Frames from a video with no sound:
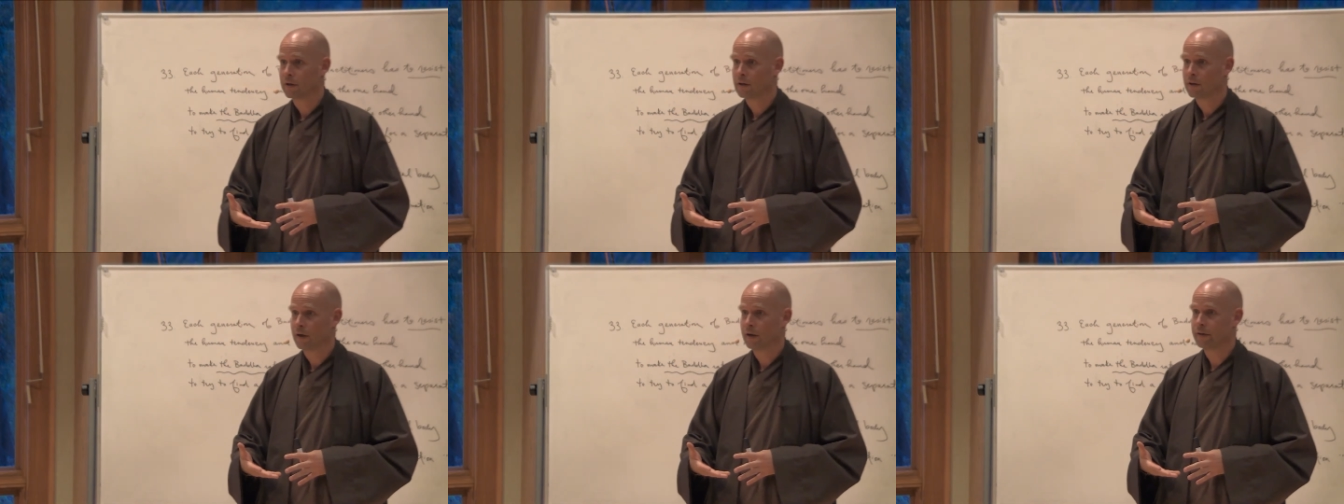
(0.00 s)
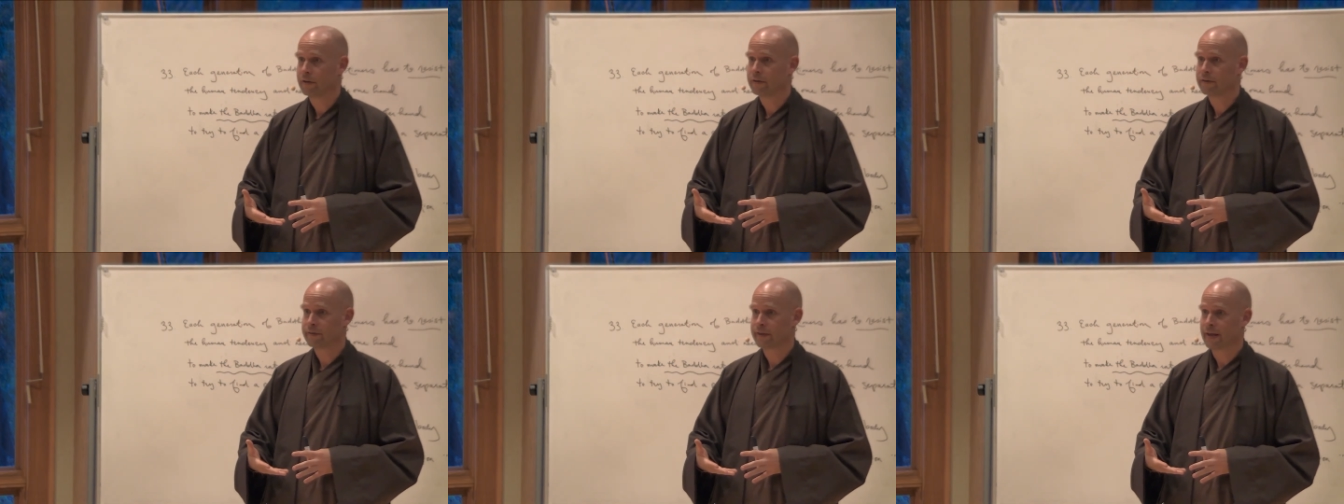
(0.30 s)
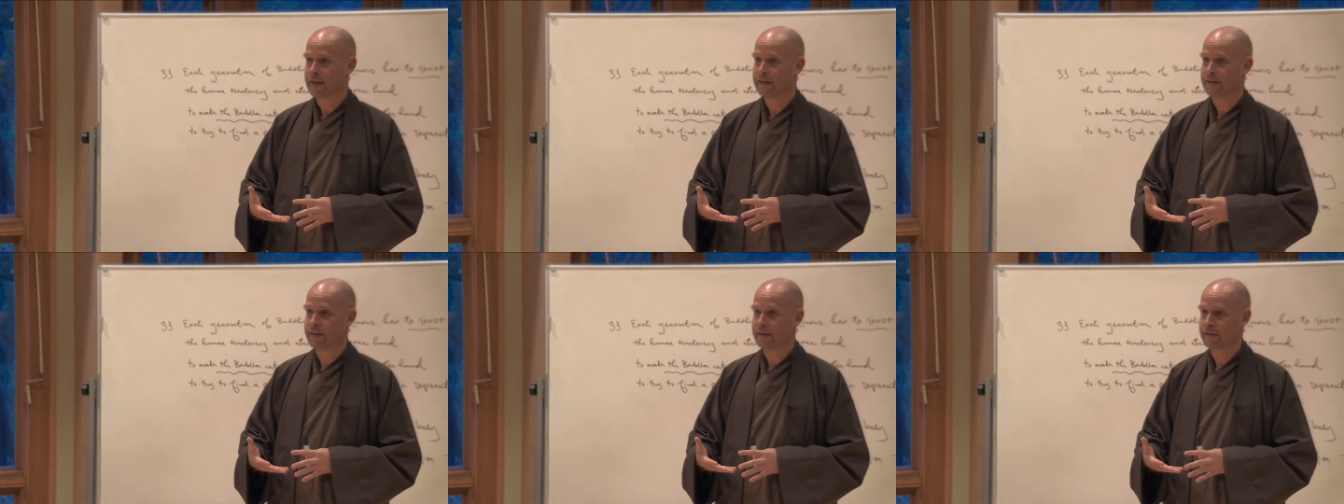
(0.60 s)

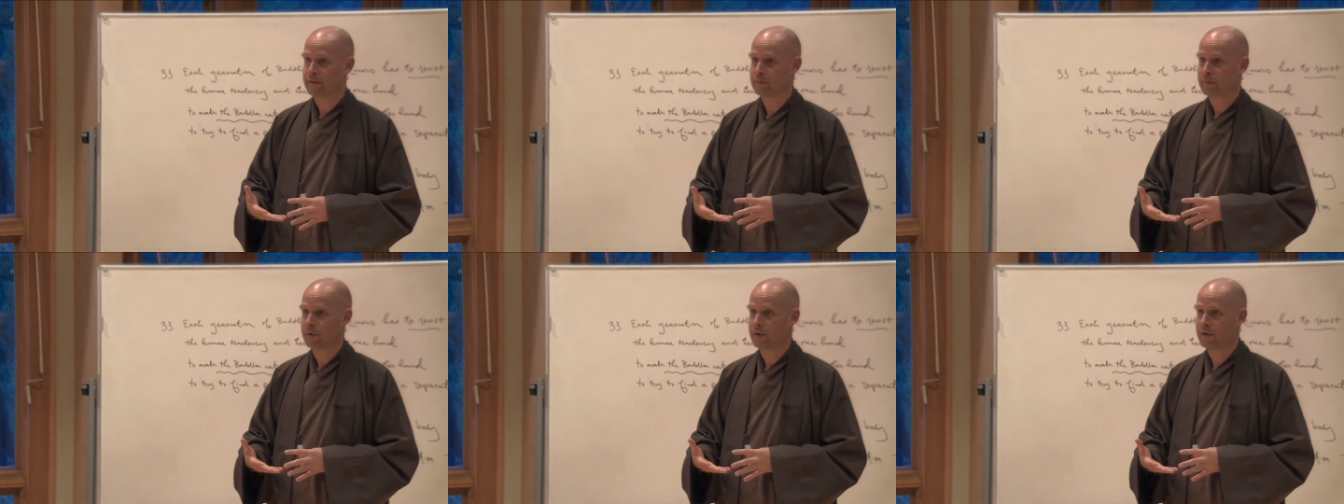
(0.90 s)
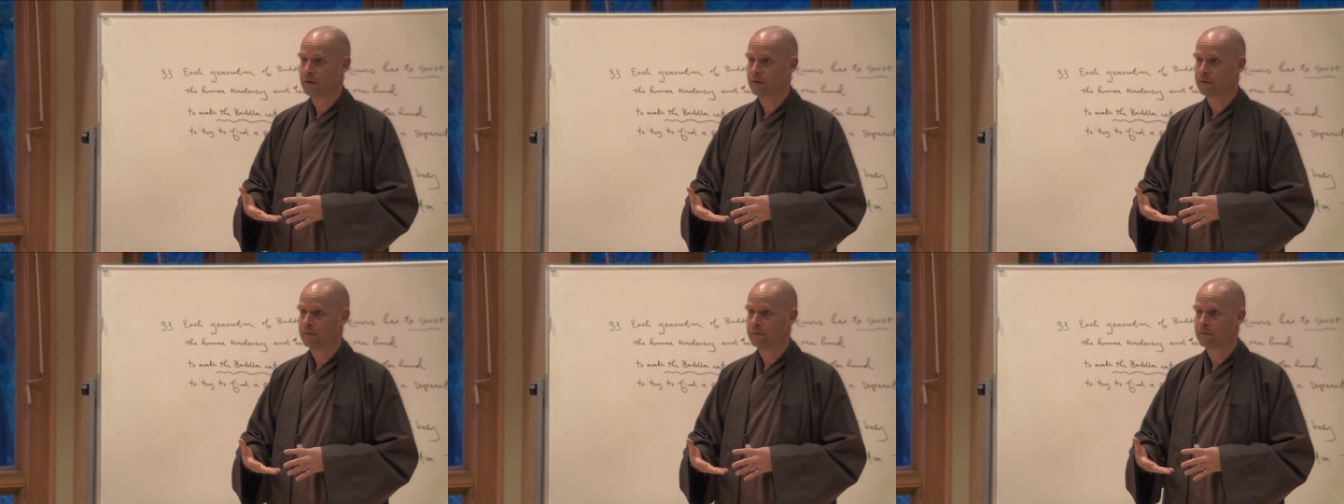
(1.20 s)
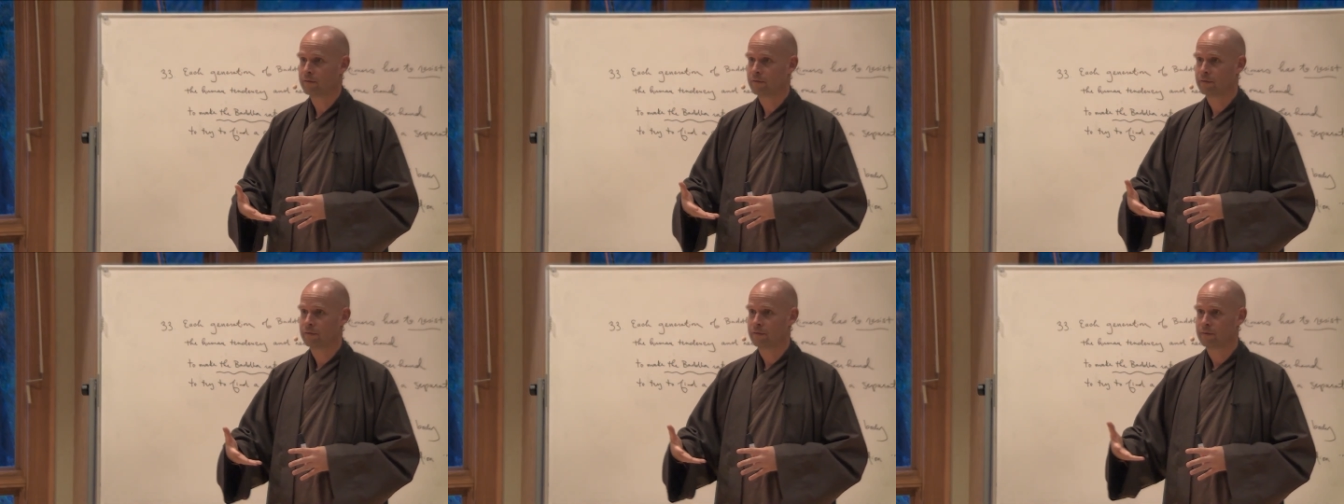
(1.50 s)
understanding as well of
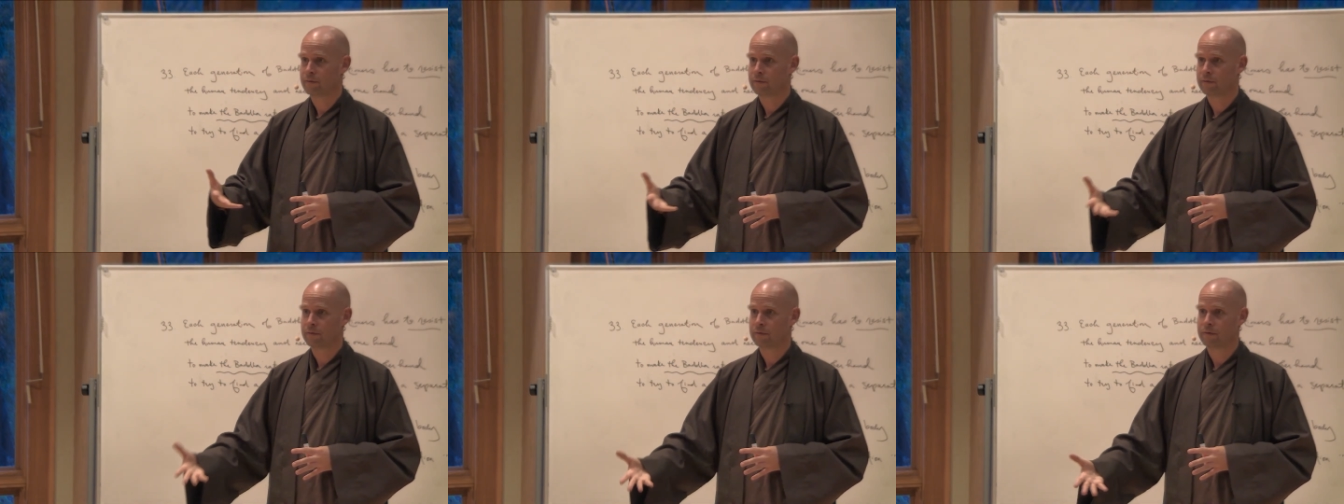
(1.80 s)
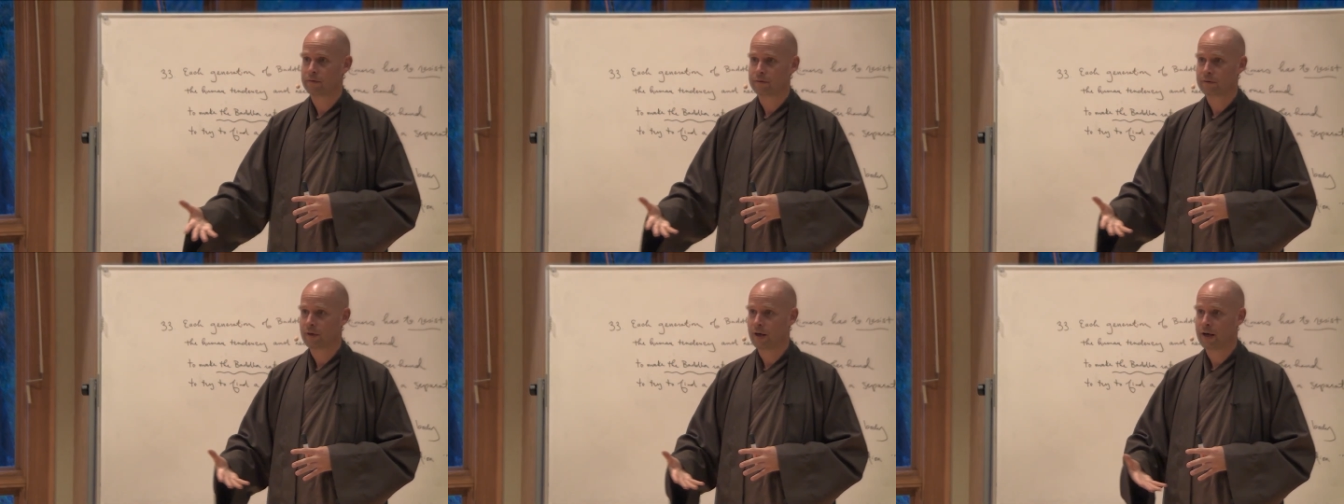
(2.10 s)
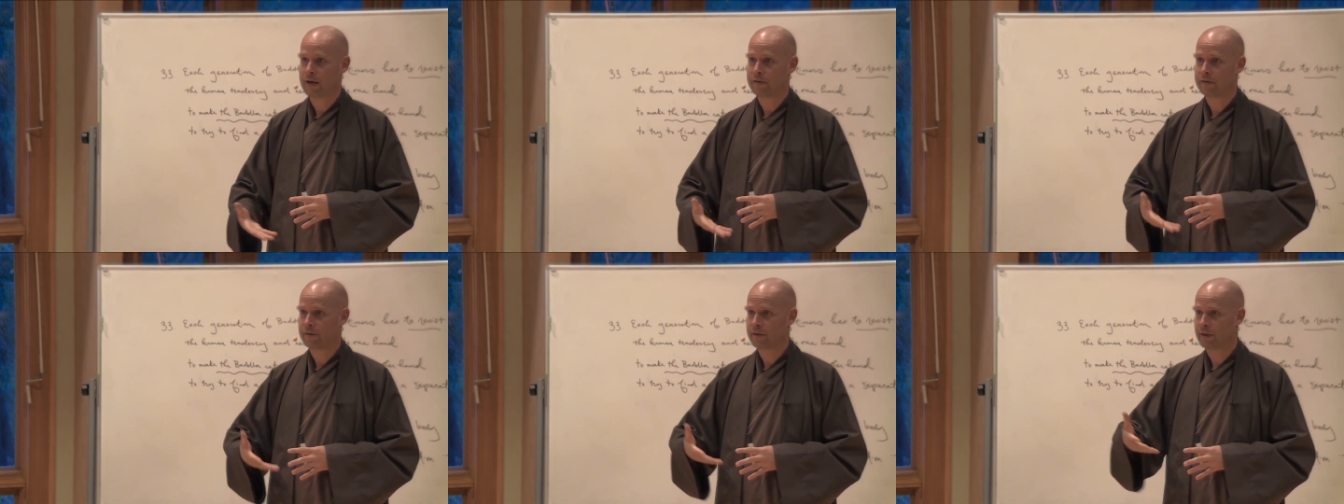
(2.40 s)

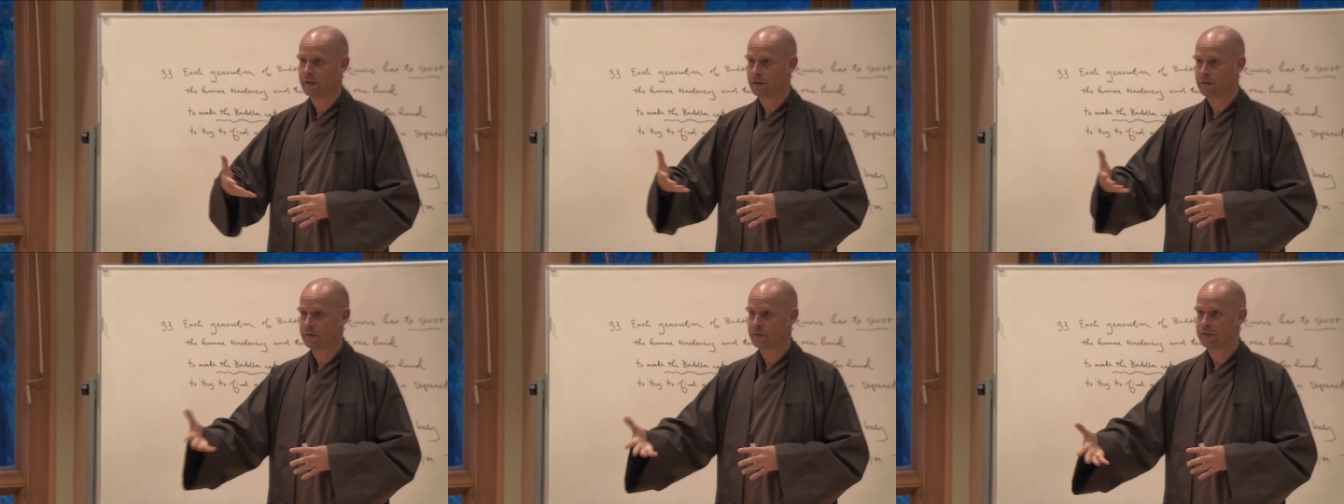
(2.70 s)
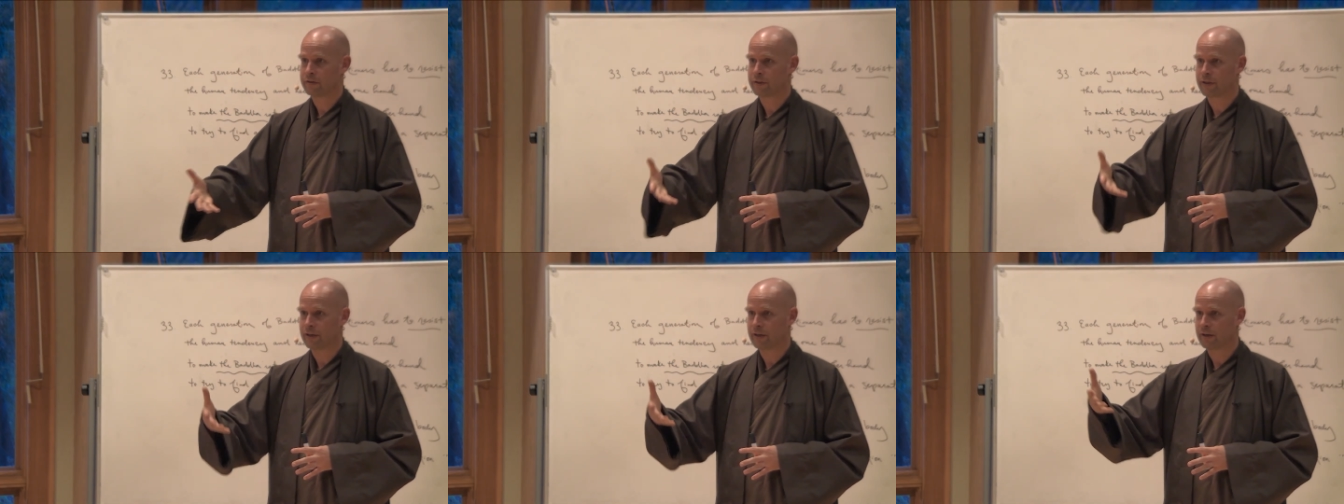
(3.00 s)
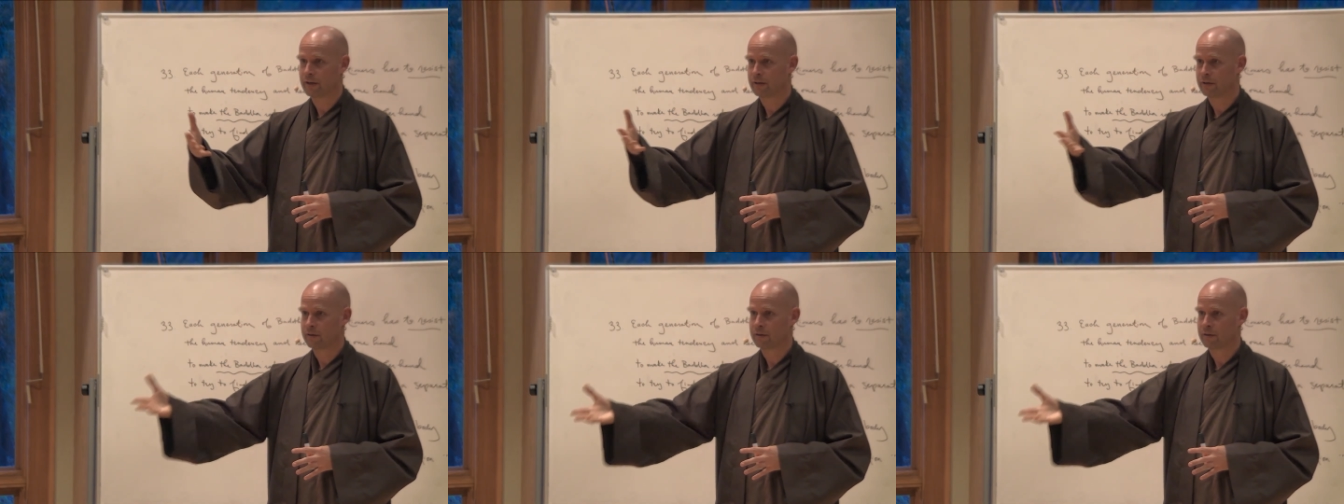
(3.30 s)
gods like Krishna,